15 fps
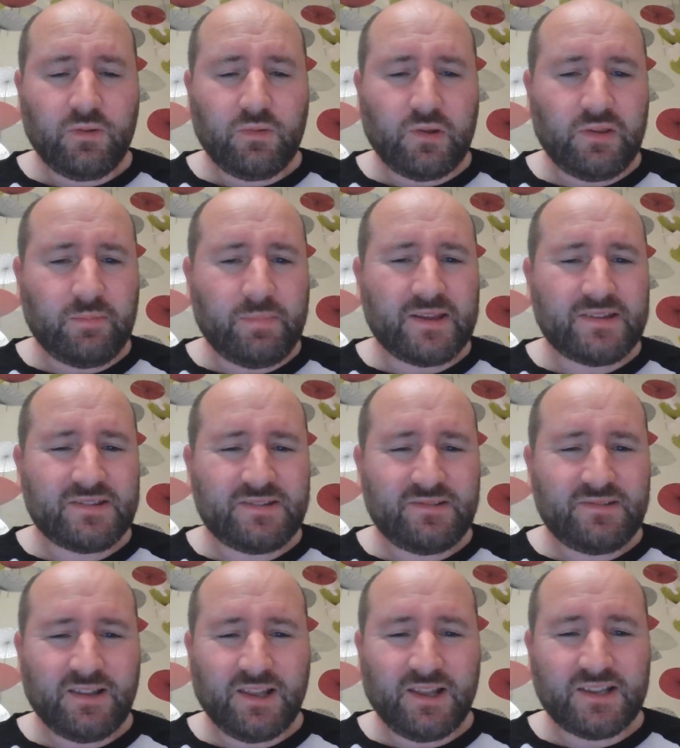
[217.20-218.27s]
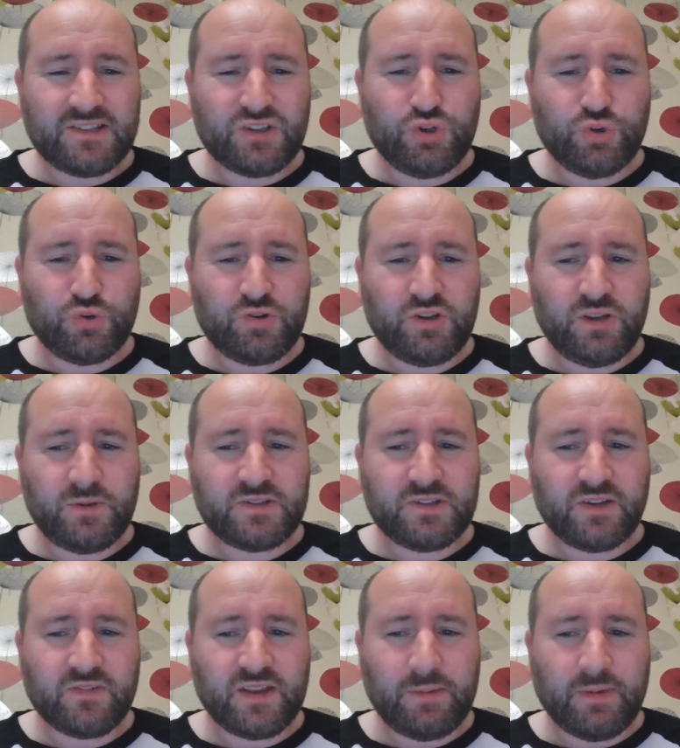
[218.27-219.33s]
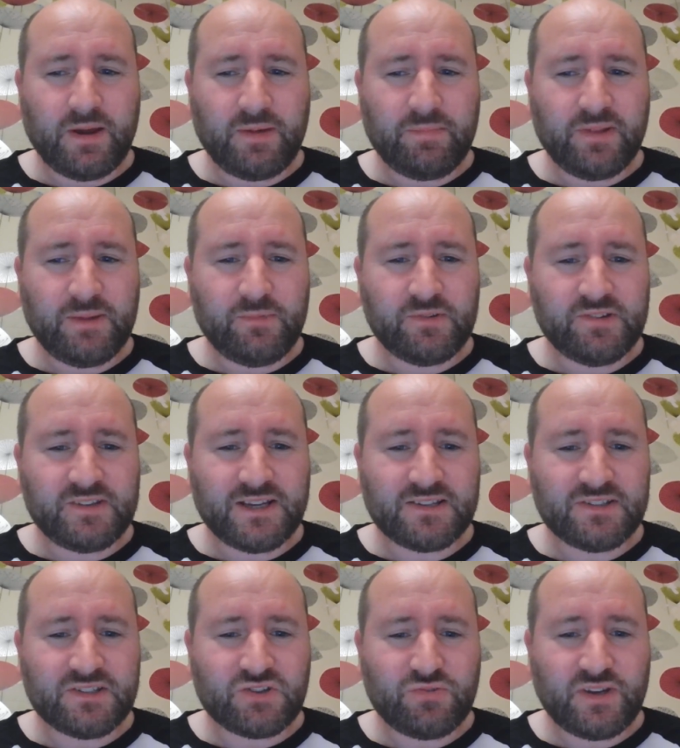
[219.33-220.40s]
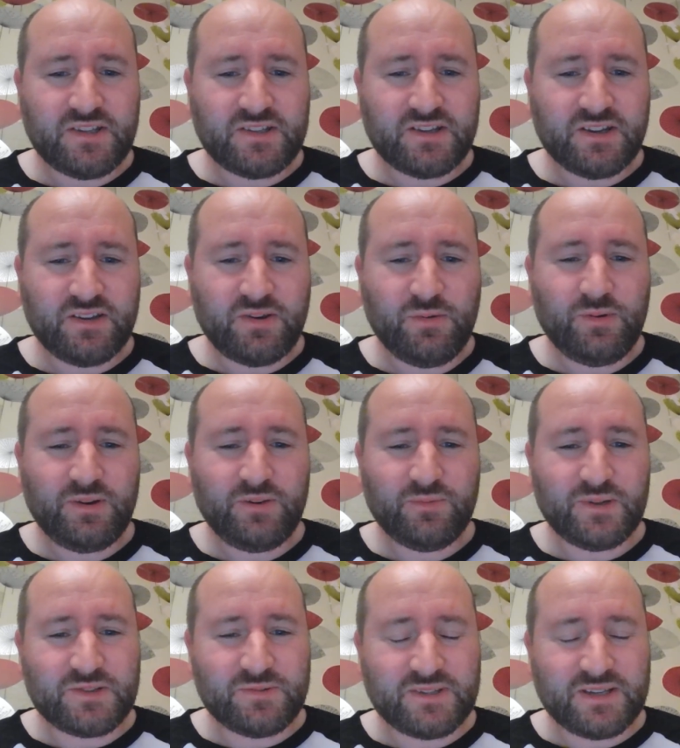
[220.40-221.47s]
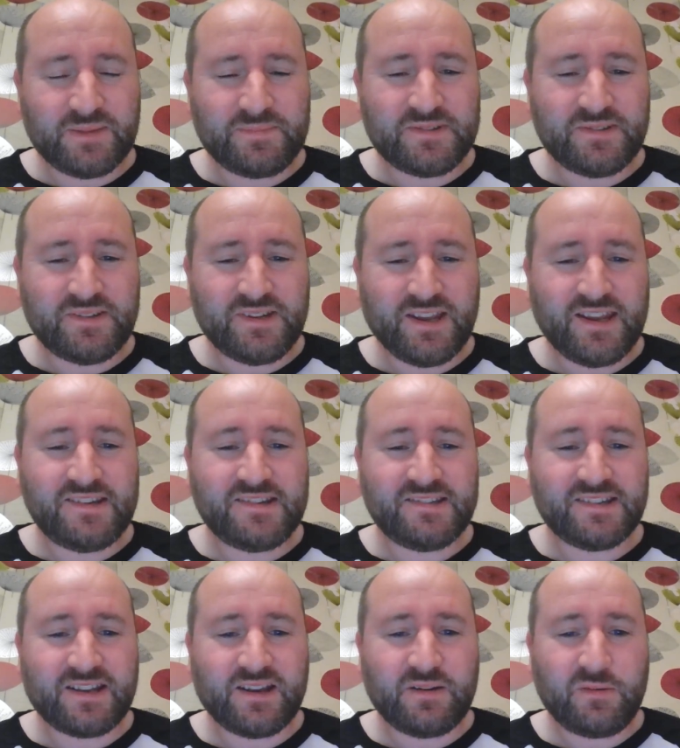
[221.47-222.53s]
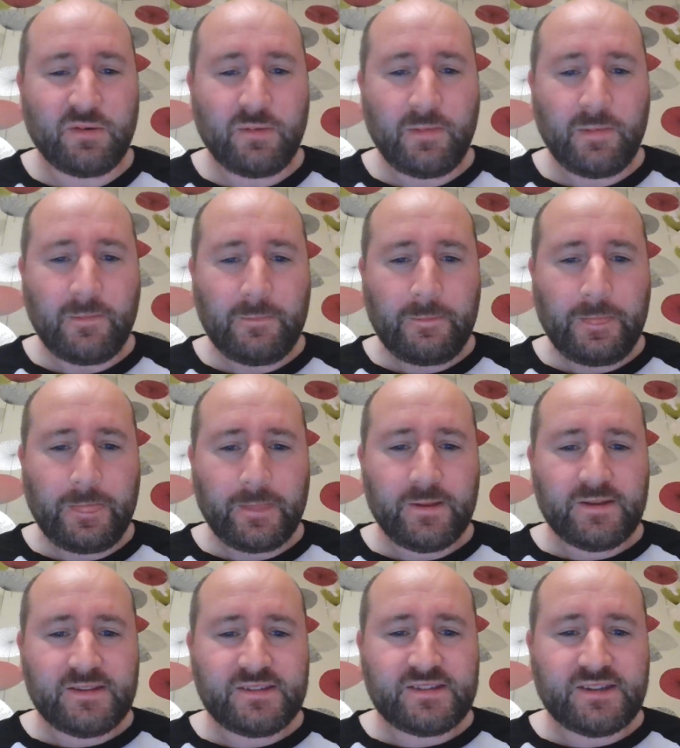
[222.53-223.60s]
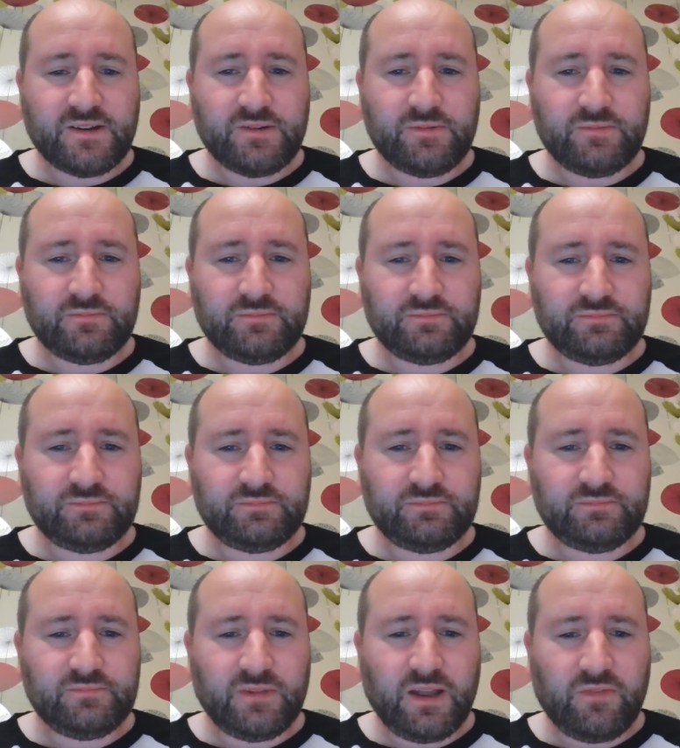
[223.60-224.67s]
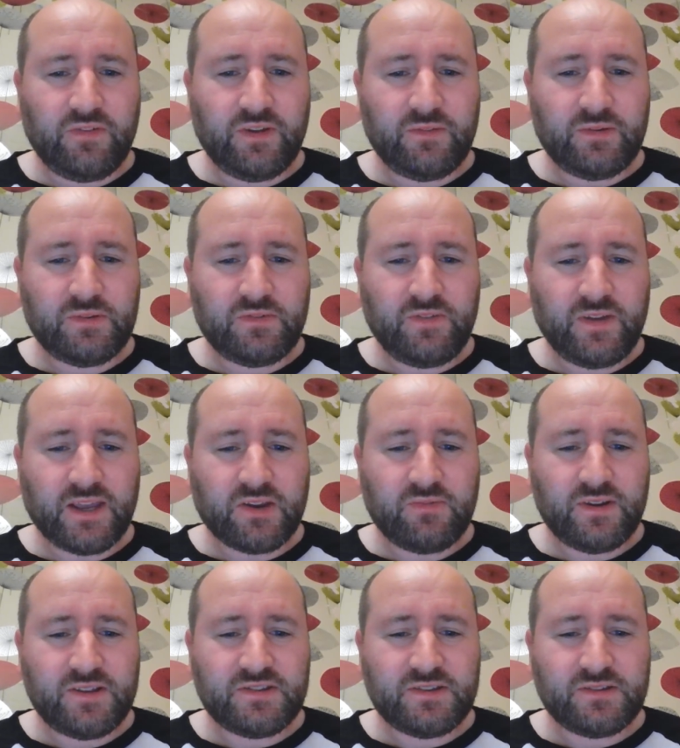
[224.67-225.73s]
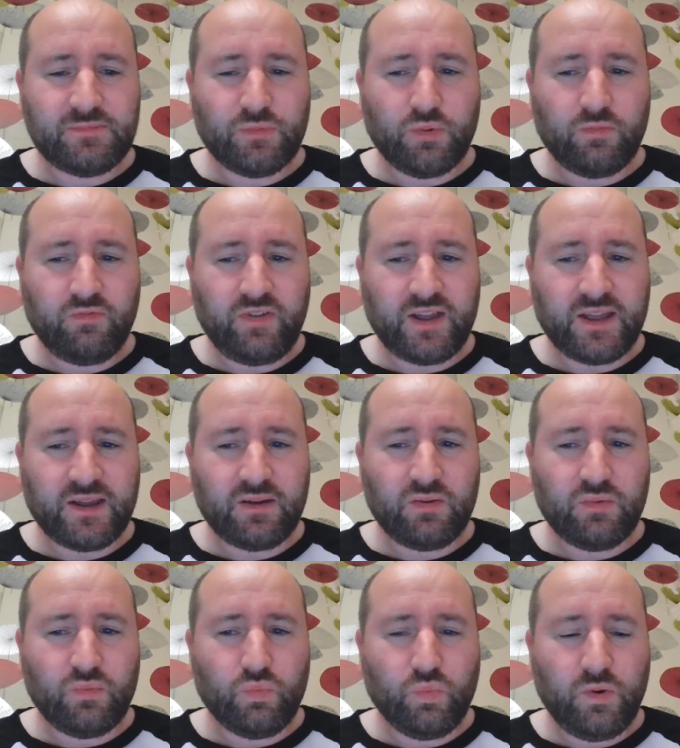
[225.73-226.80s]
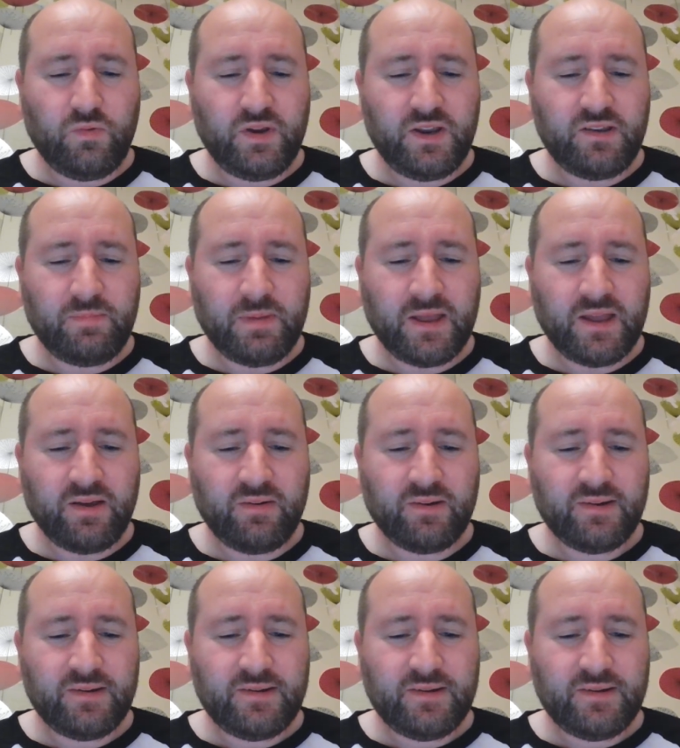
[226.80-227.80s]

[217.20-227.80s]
Like, the best, last good Ubisoft game I played was Assassin's Creed 2, which was absolutely ages ago. So I think there was a fair criticism or fair worry about